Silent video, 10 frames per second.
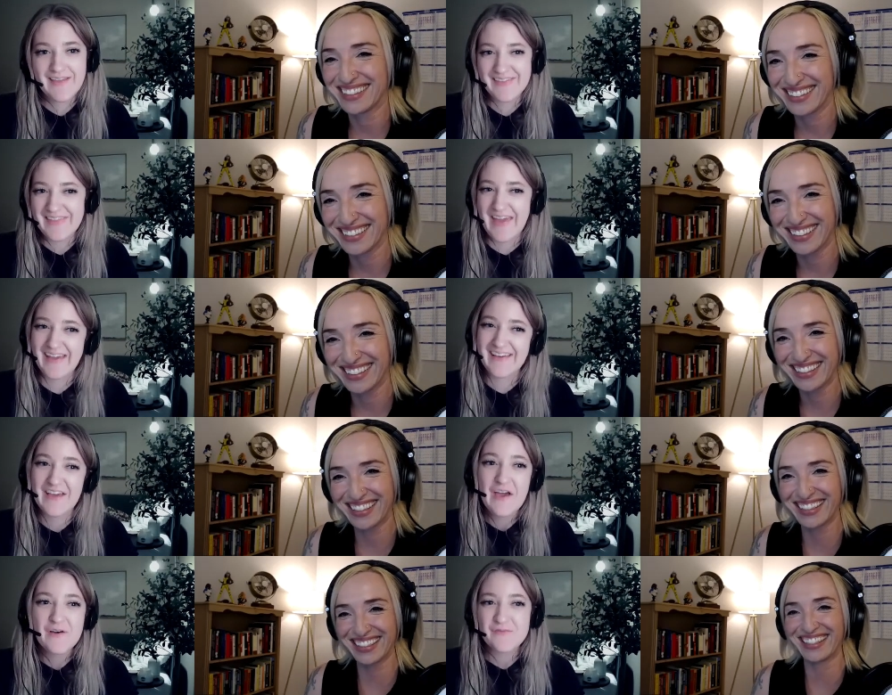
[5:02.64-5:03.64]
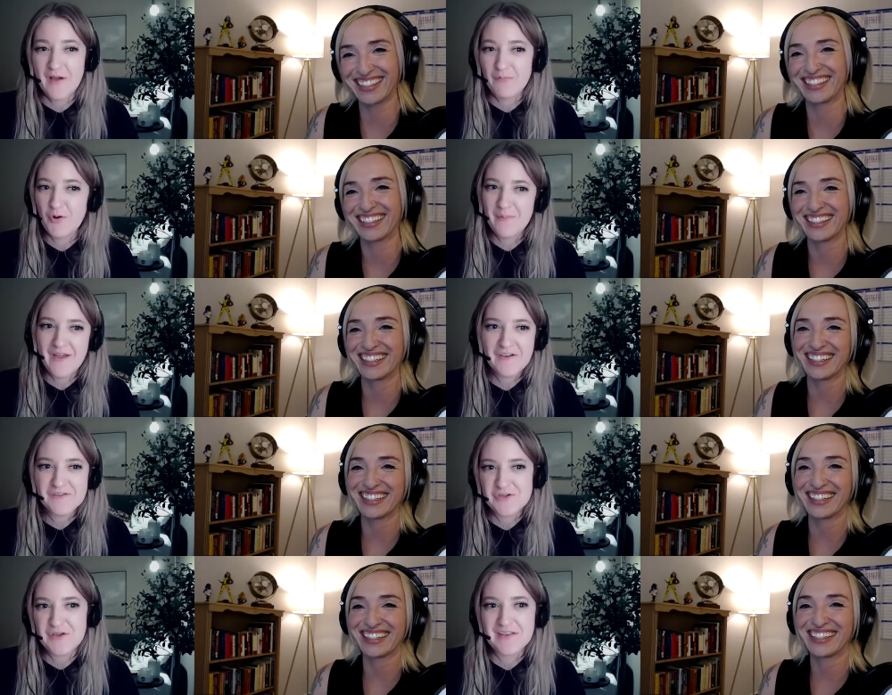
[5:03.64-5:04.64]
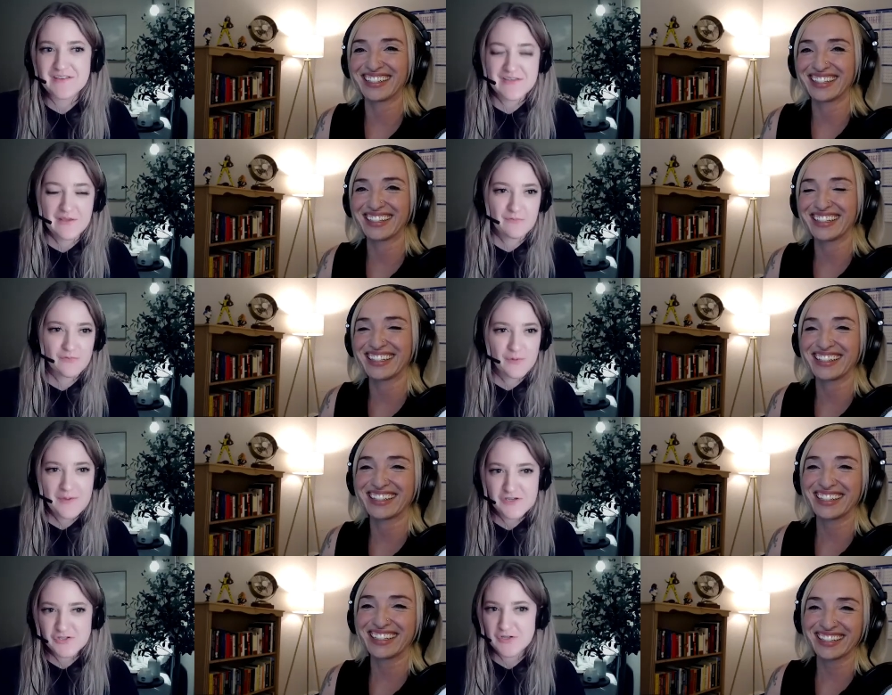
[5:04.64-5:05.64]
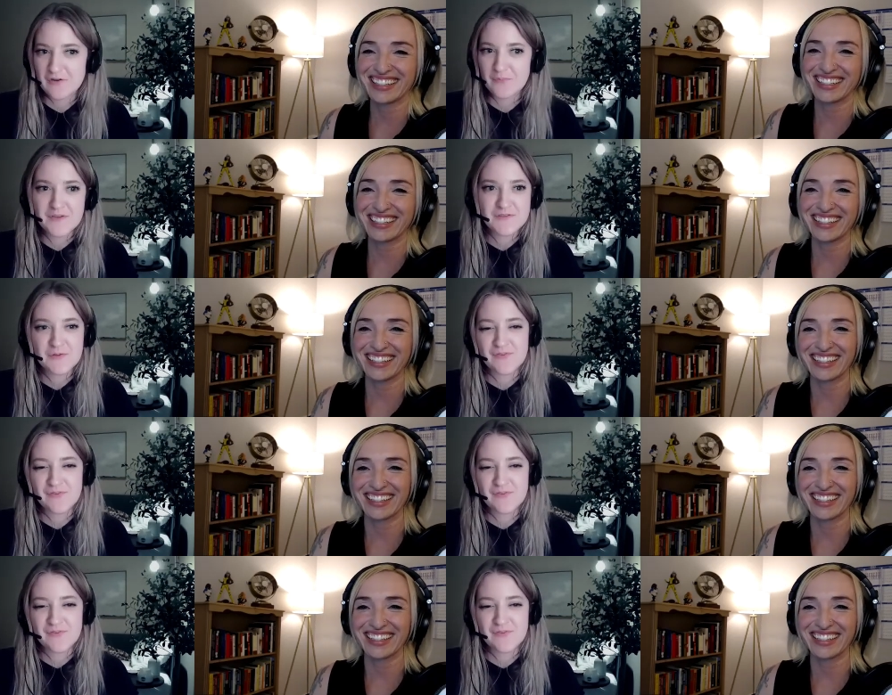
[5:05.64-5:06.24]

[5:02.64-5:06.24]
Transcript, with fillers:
Speaker 1: like fibromyalgia is inflammation of muscle